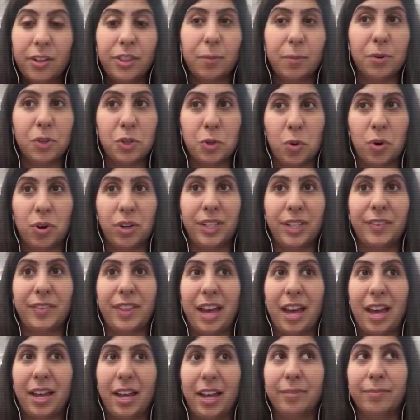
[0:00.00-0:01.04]

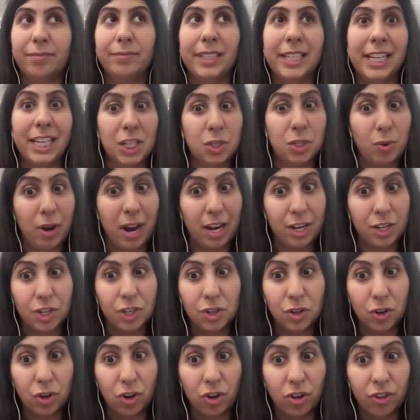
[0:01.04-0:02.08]
that is
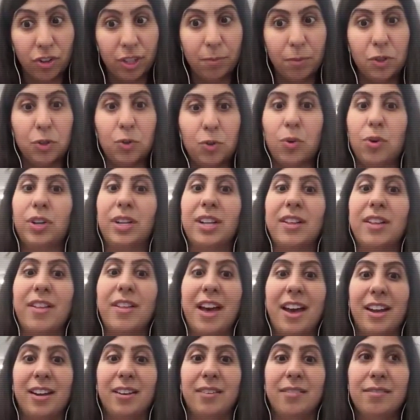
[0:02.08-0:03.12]
rational, the majority
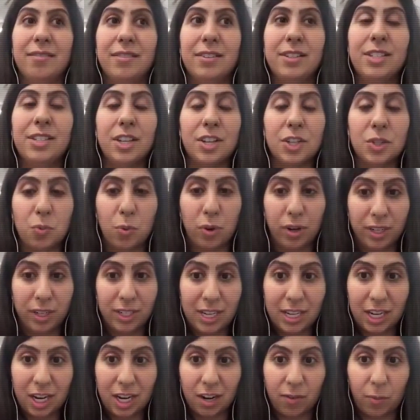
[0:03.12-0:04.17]
that does want to
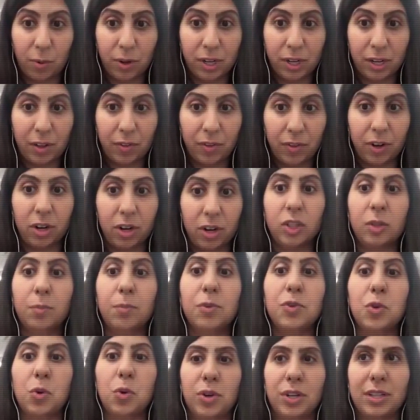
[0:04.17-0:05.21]
take care of one another, the
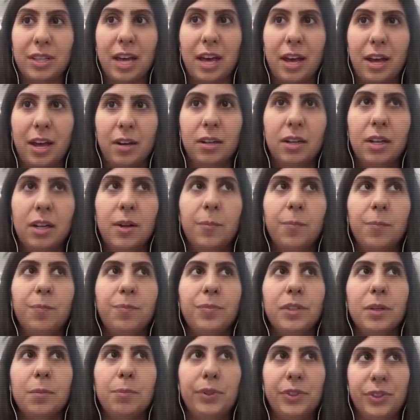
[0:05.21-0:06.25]
majority that
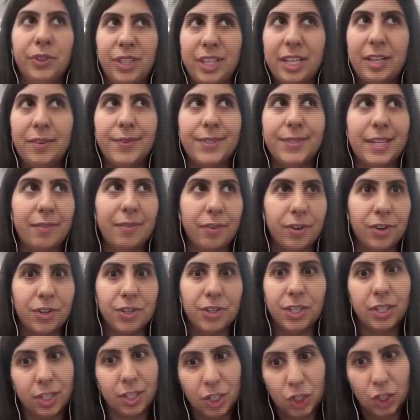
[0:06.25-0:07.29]
believes
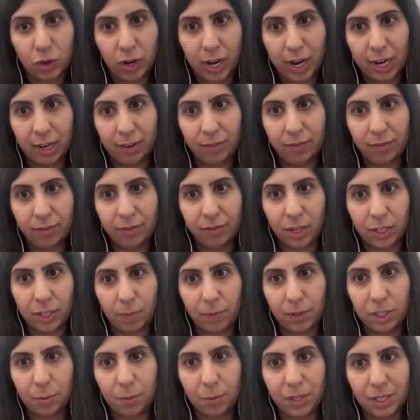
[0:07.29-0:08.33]
diversity is a strength, not
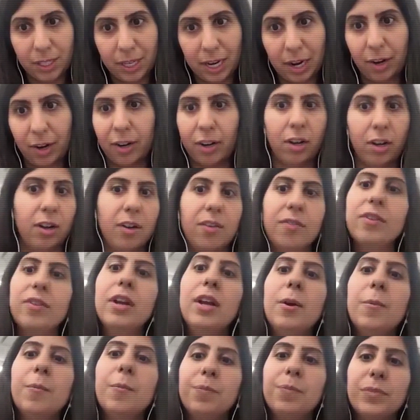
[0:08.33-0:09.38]
something to be scared of.
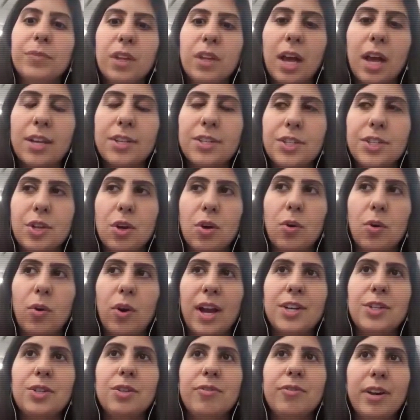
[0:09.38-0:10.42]
And so
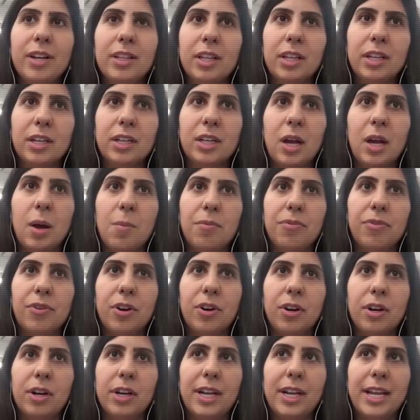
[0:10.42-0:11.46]
I do find a lot of
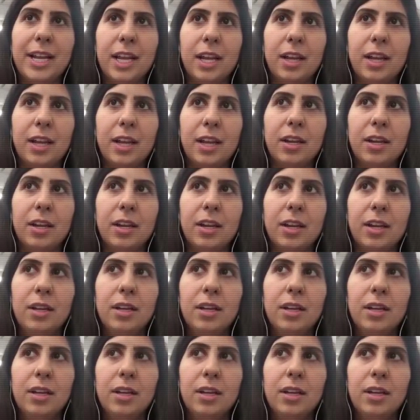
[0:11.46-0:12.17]
comfort in